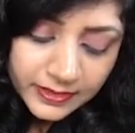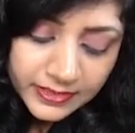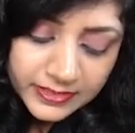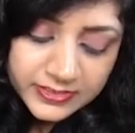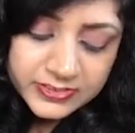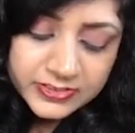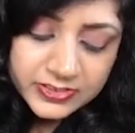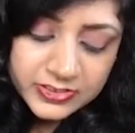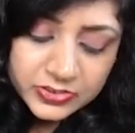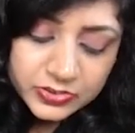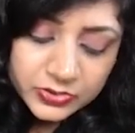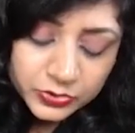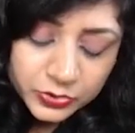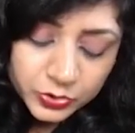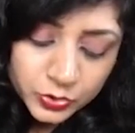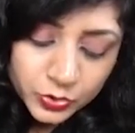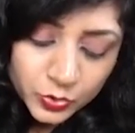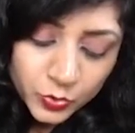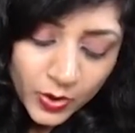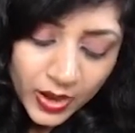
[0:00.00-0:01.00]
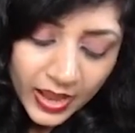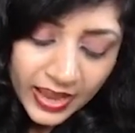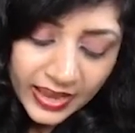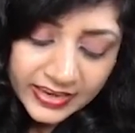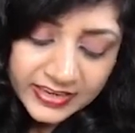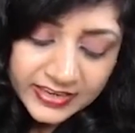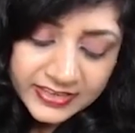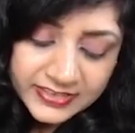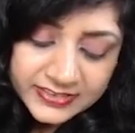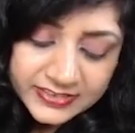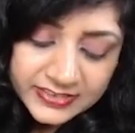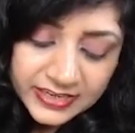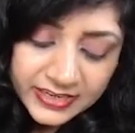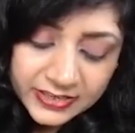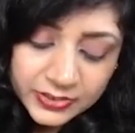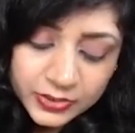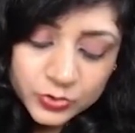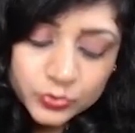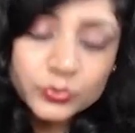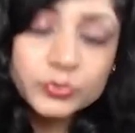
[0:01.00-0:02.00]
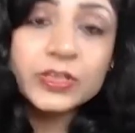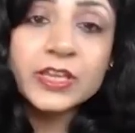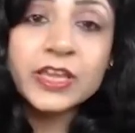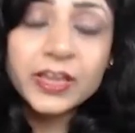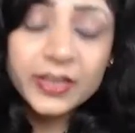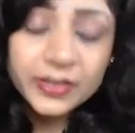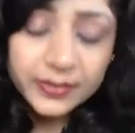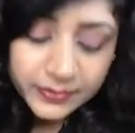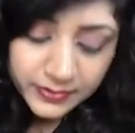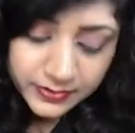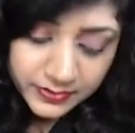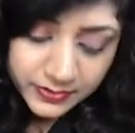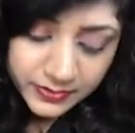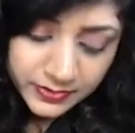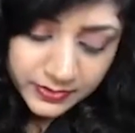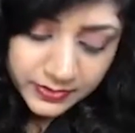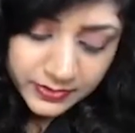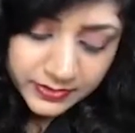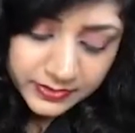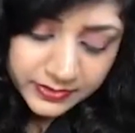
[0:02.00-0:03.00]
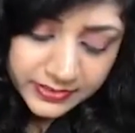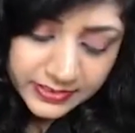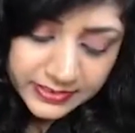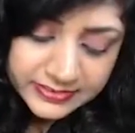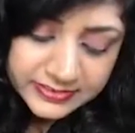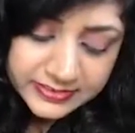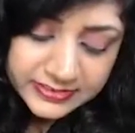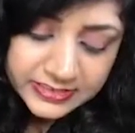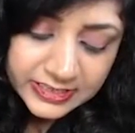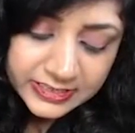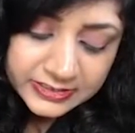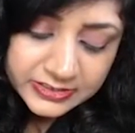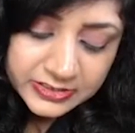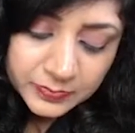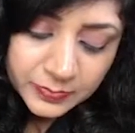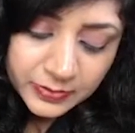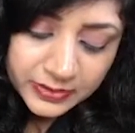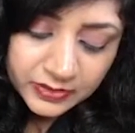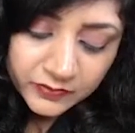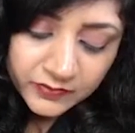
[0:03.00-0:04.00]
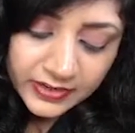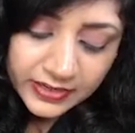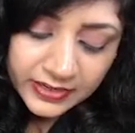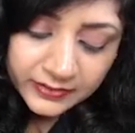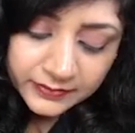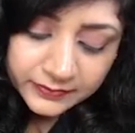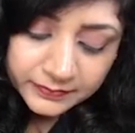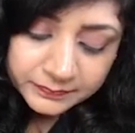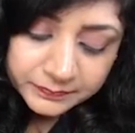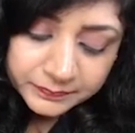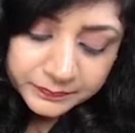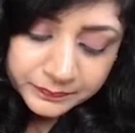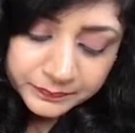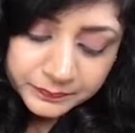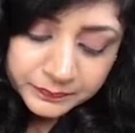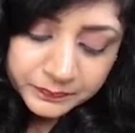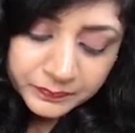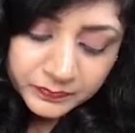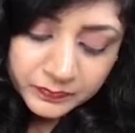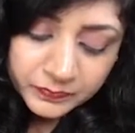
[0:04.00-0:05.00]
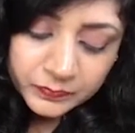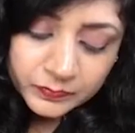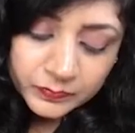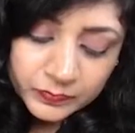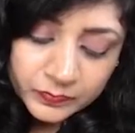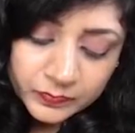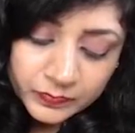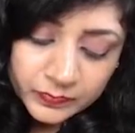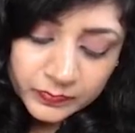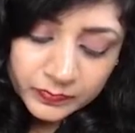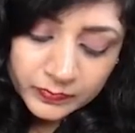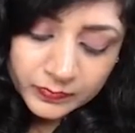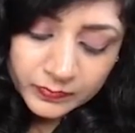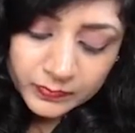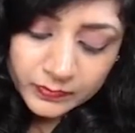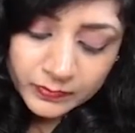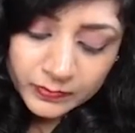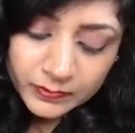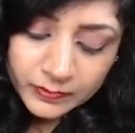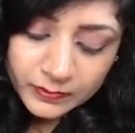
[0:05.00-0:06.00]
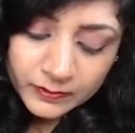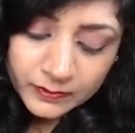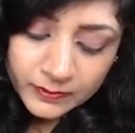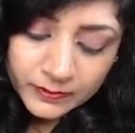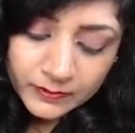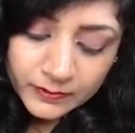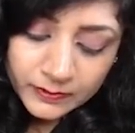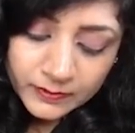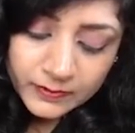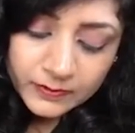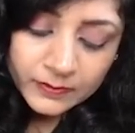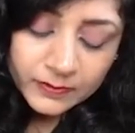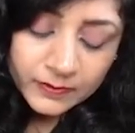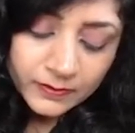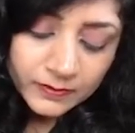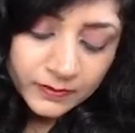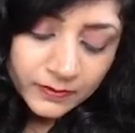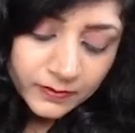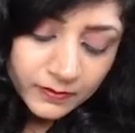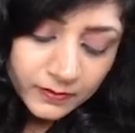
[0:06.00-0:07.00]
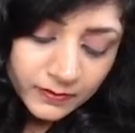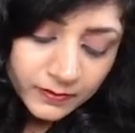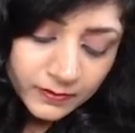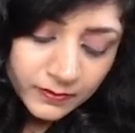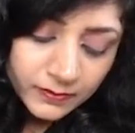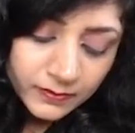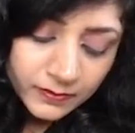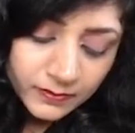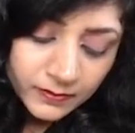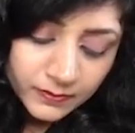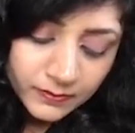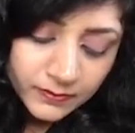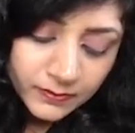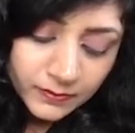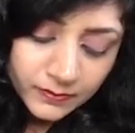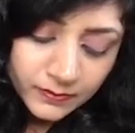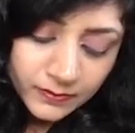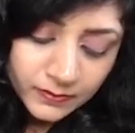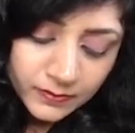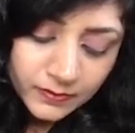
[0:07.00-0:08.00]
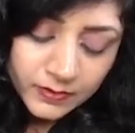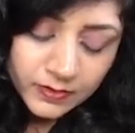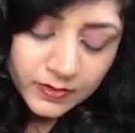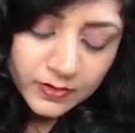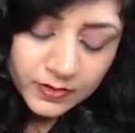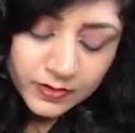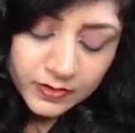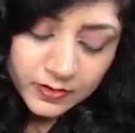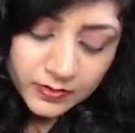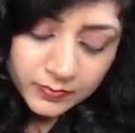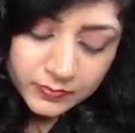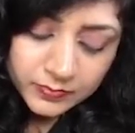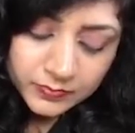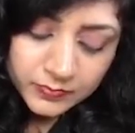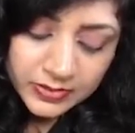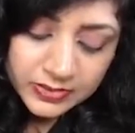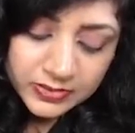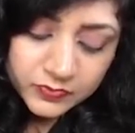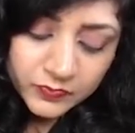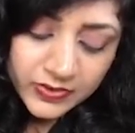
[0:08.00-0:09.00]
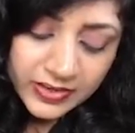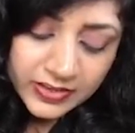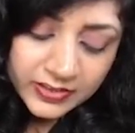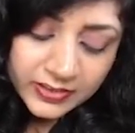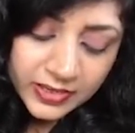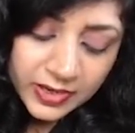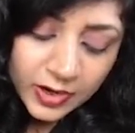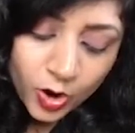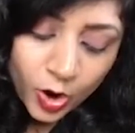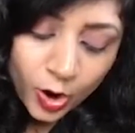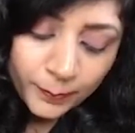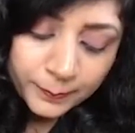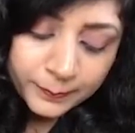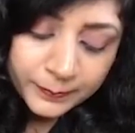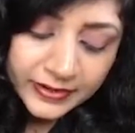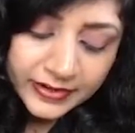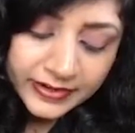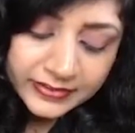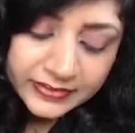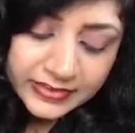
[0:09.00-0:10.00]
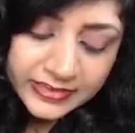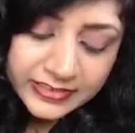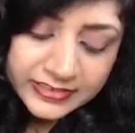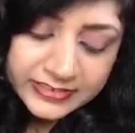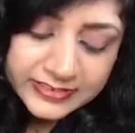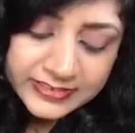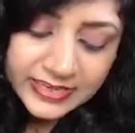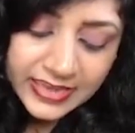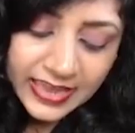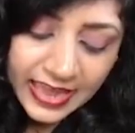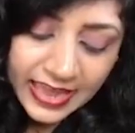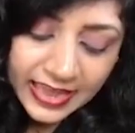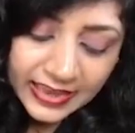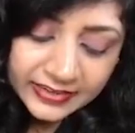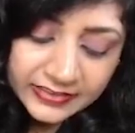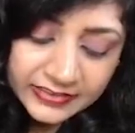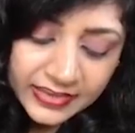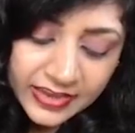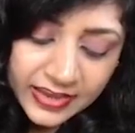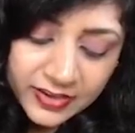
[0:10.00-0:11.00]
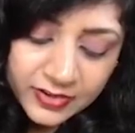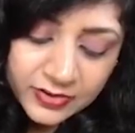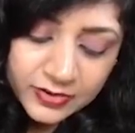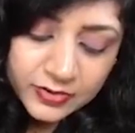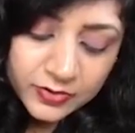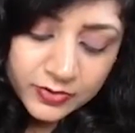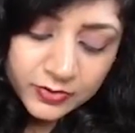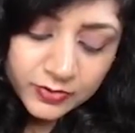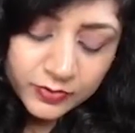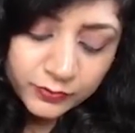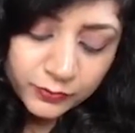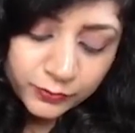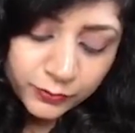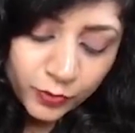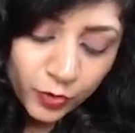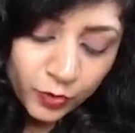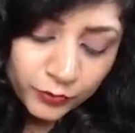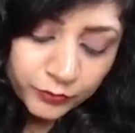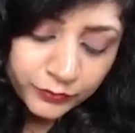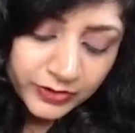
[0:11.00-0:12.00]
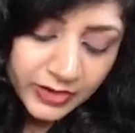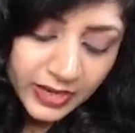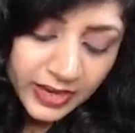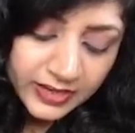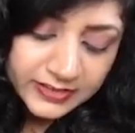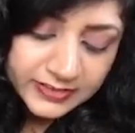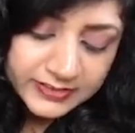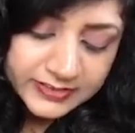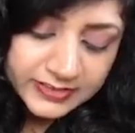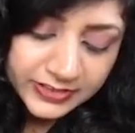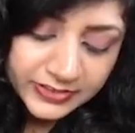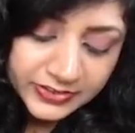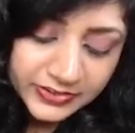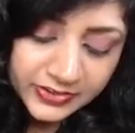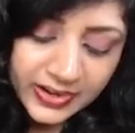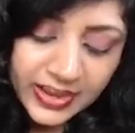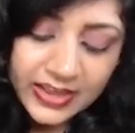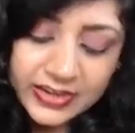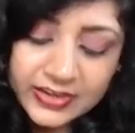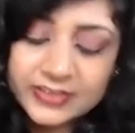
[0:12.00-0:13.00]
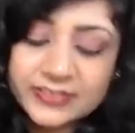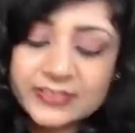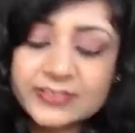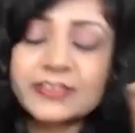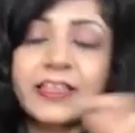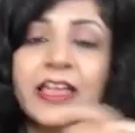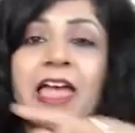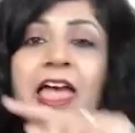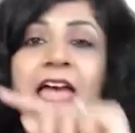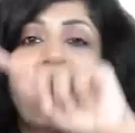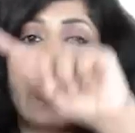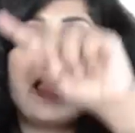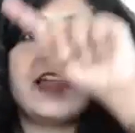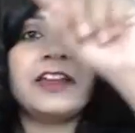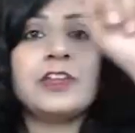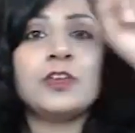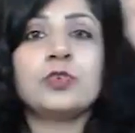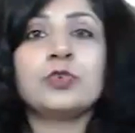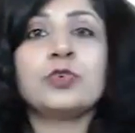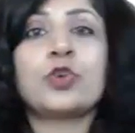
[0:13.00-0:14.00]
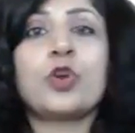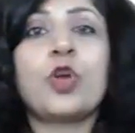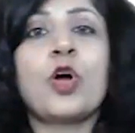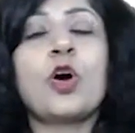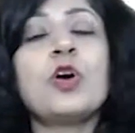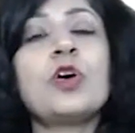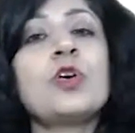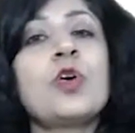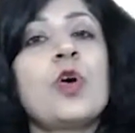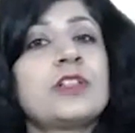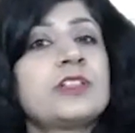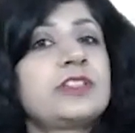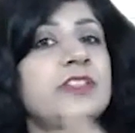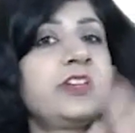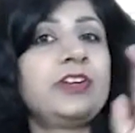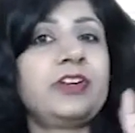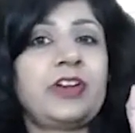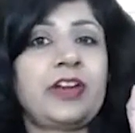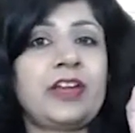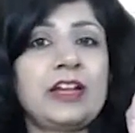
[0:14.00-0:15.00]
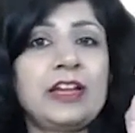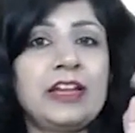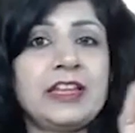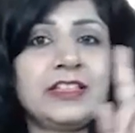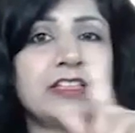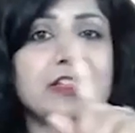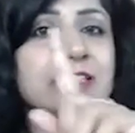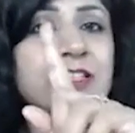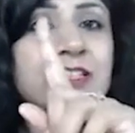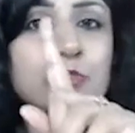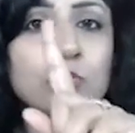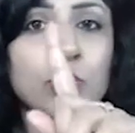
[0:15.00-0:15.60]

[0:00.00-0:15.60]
is twice into the distance between the optic disc and the fovea centralis, and you draw concentrically. This is